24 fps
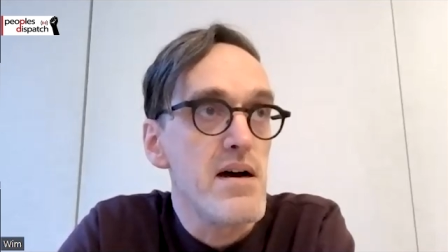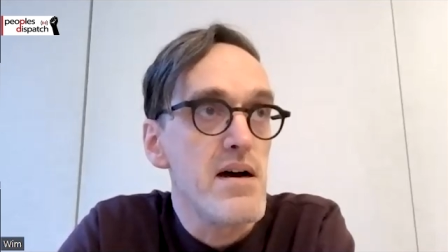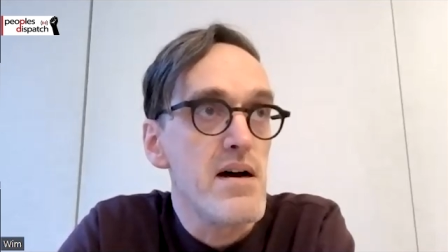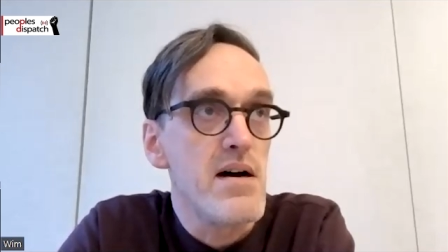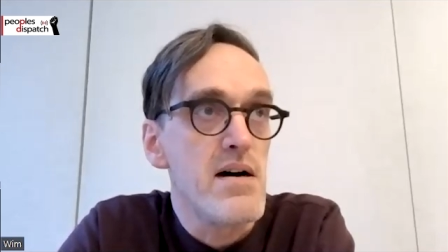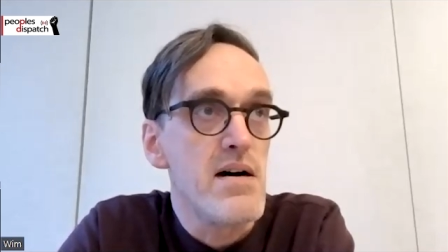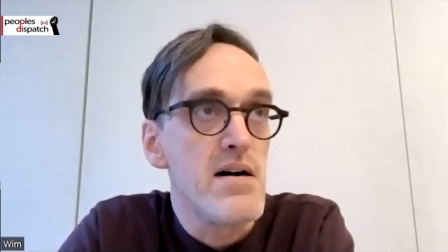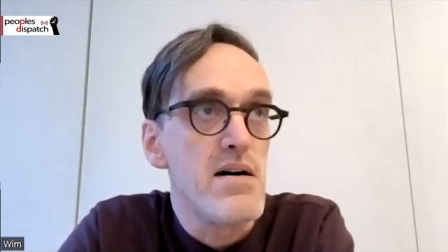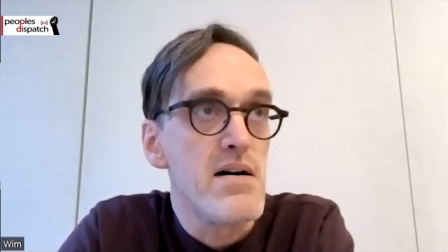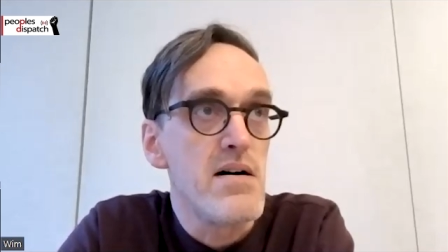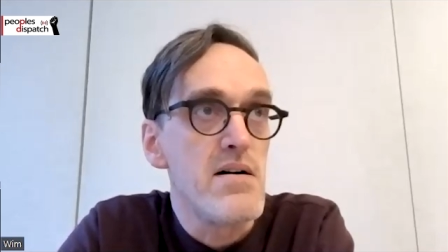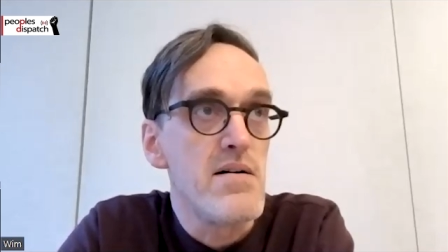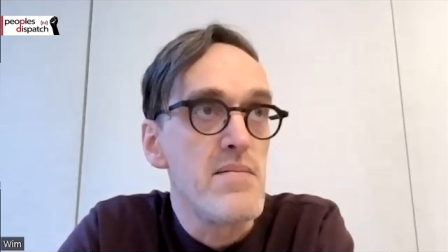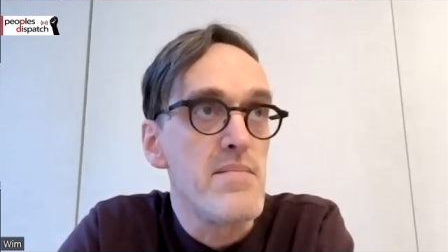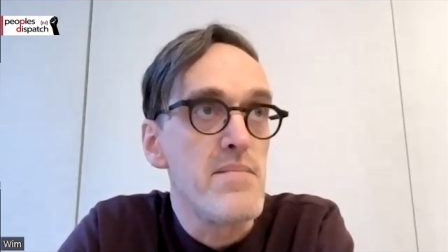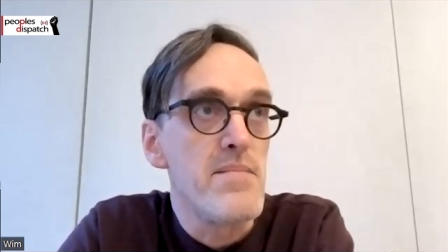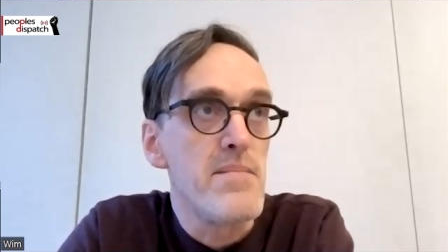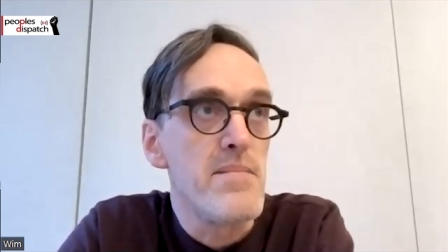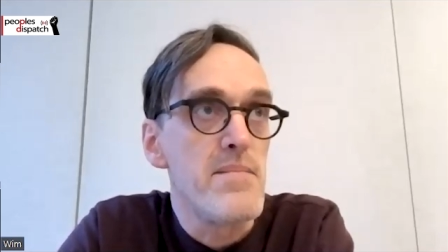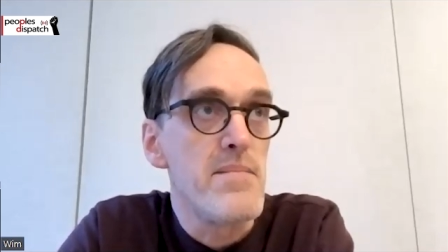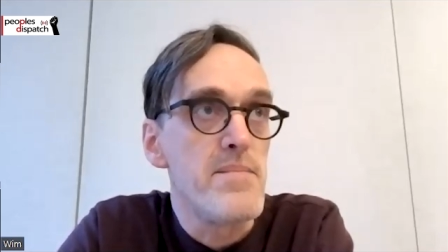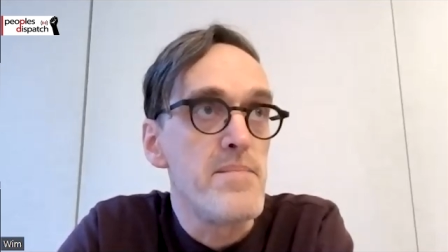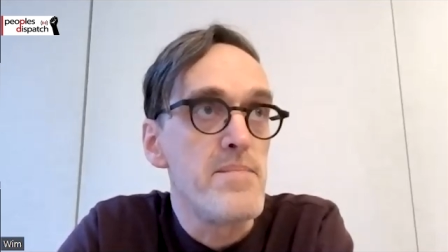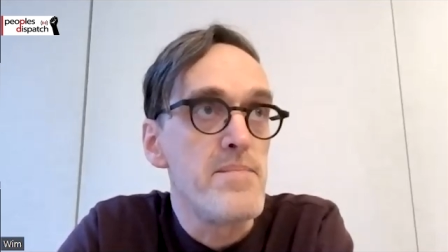
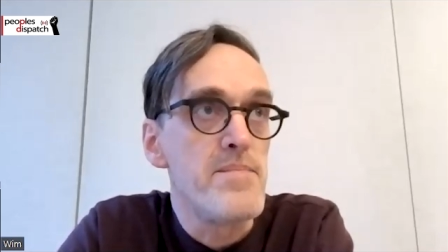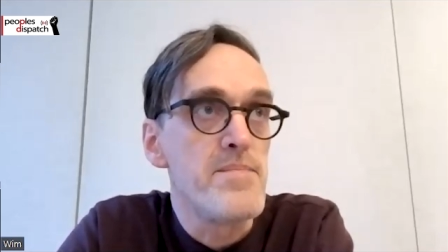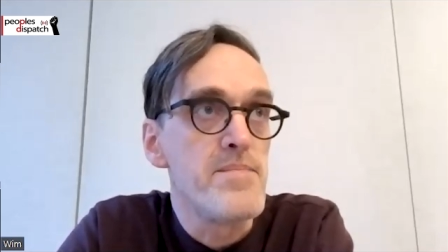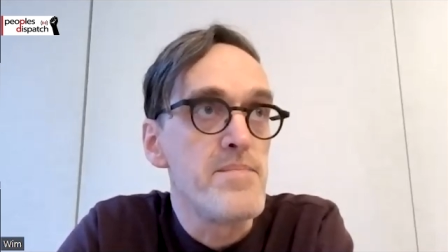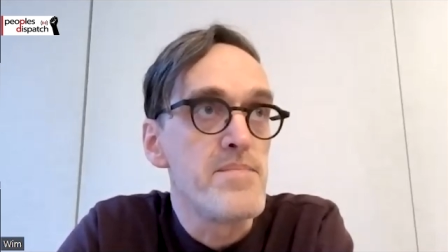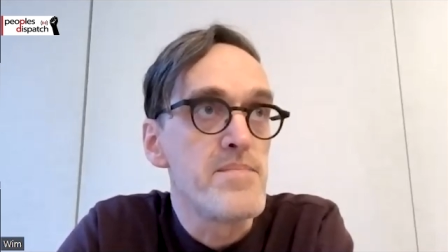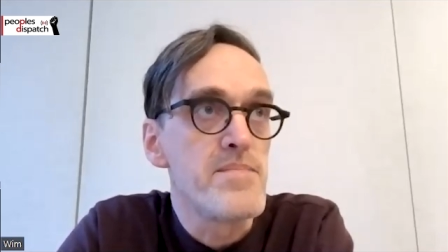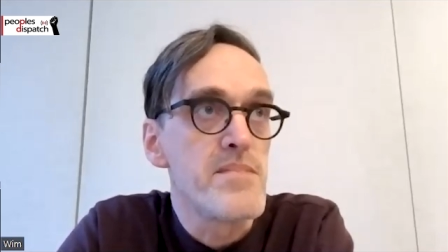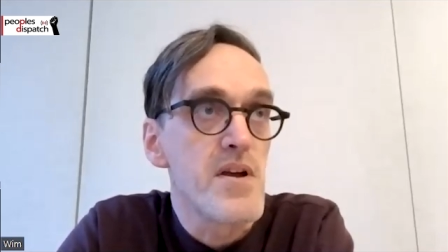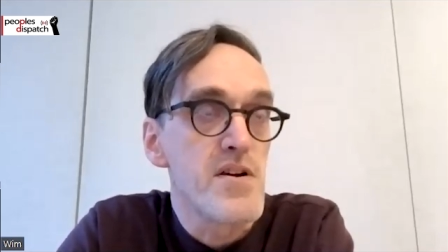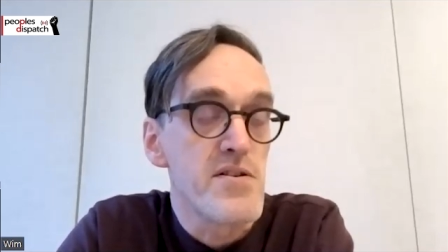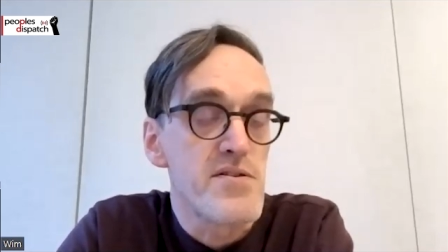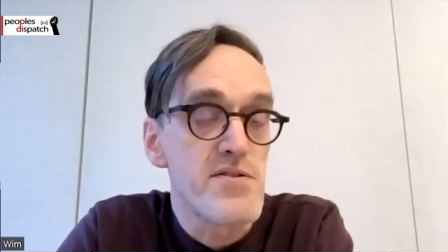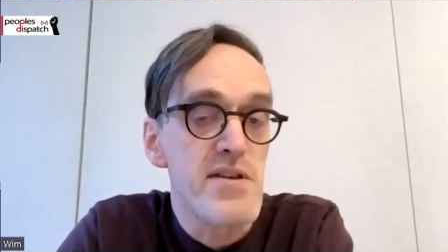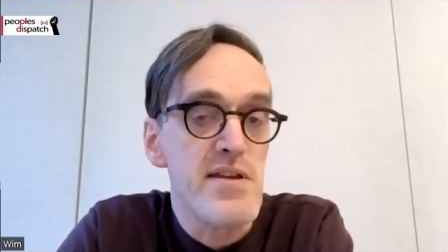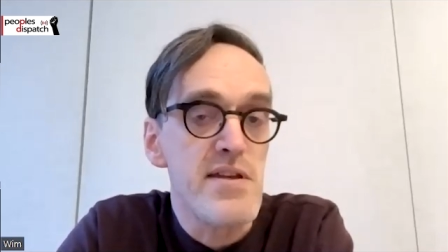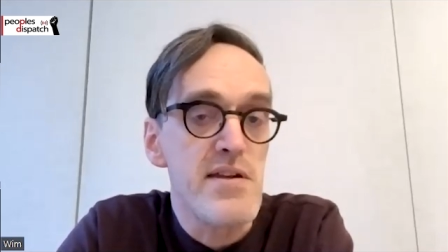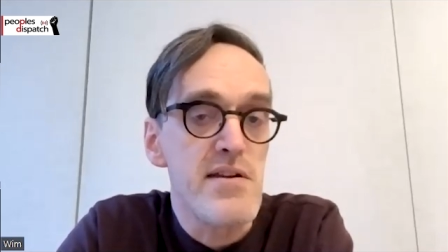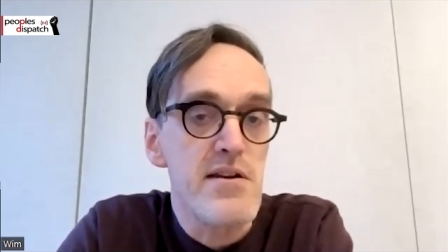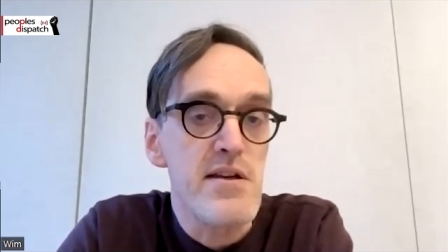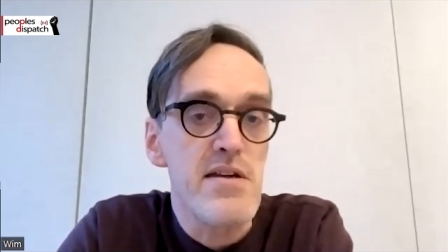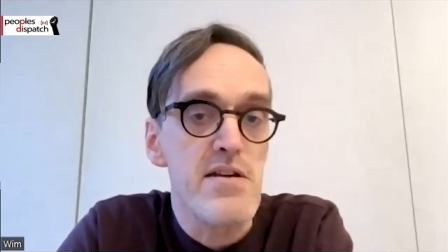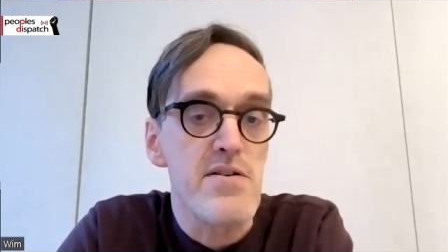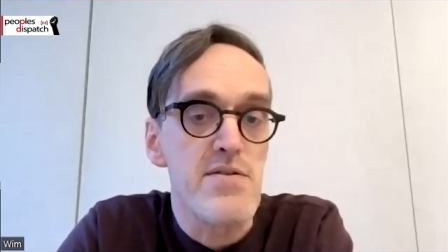um, a
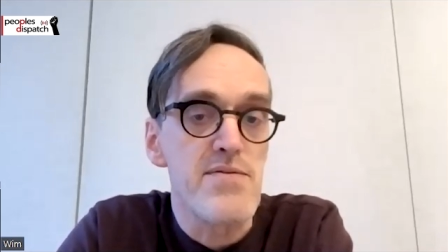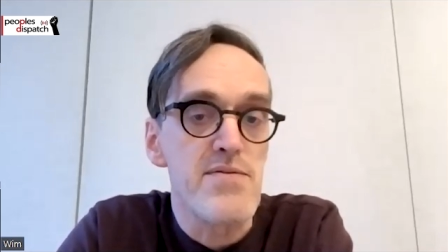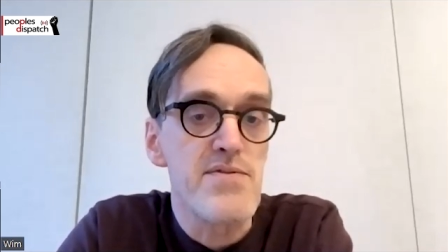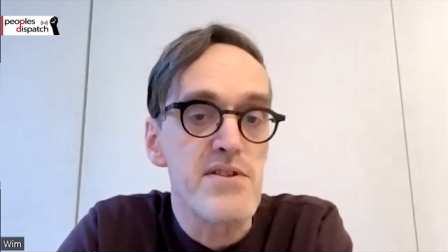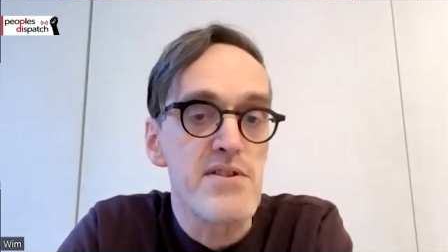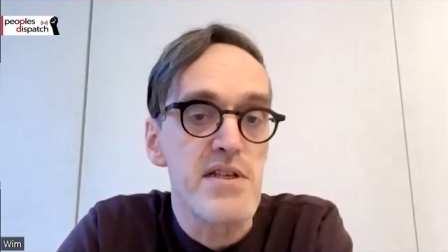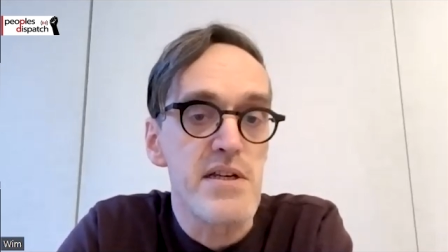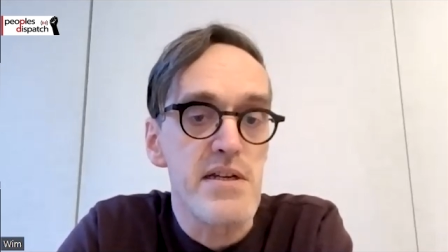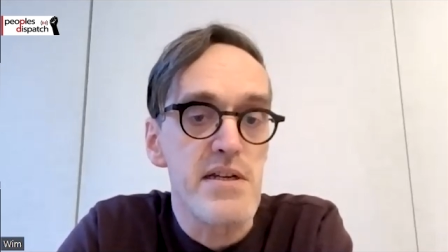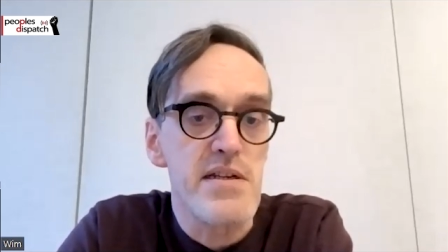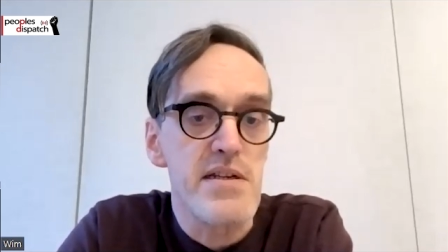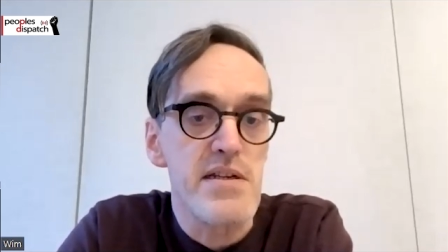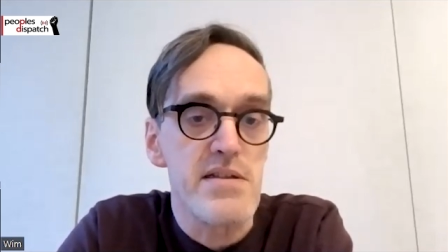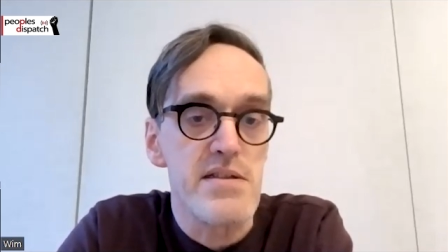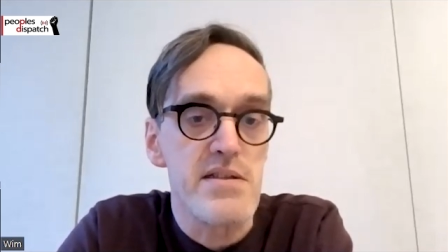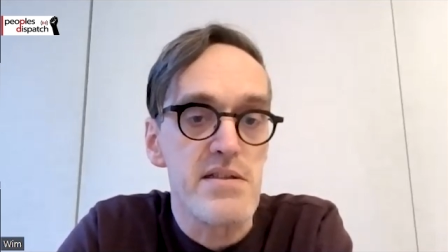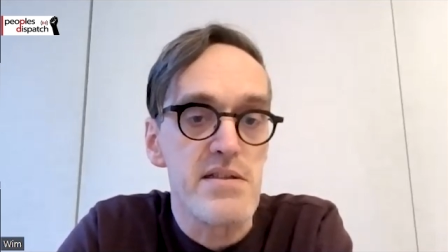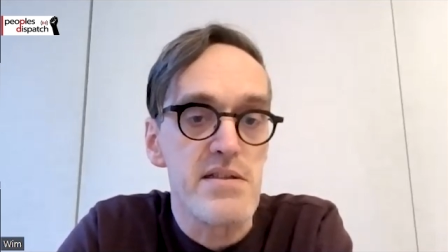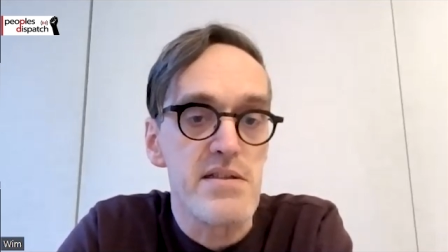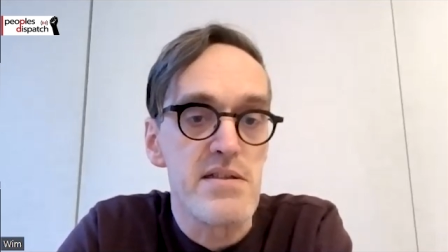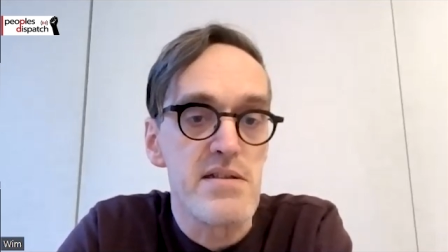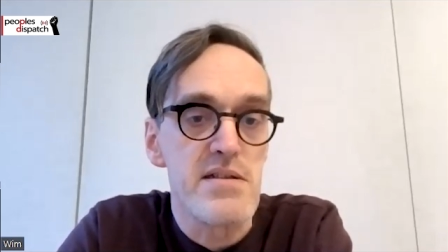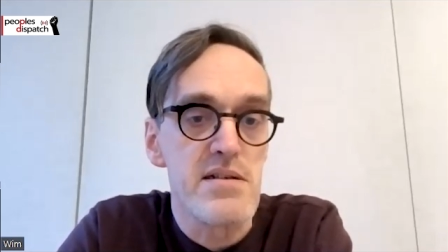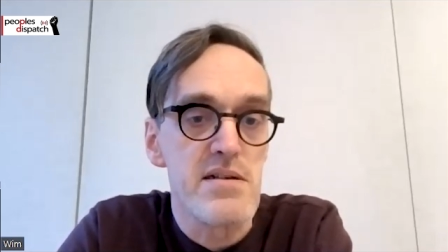theory of
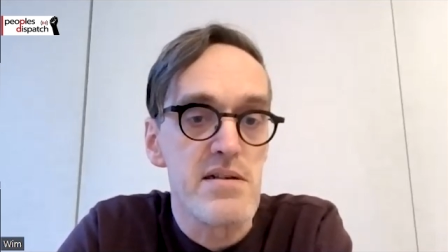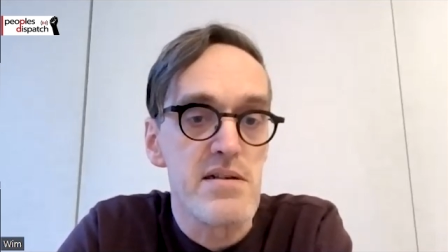change.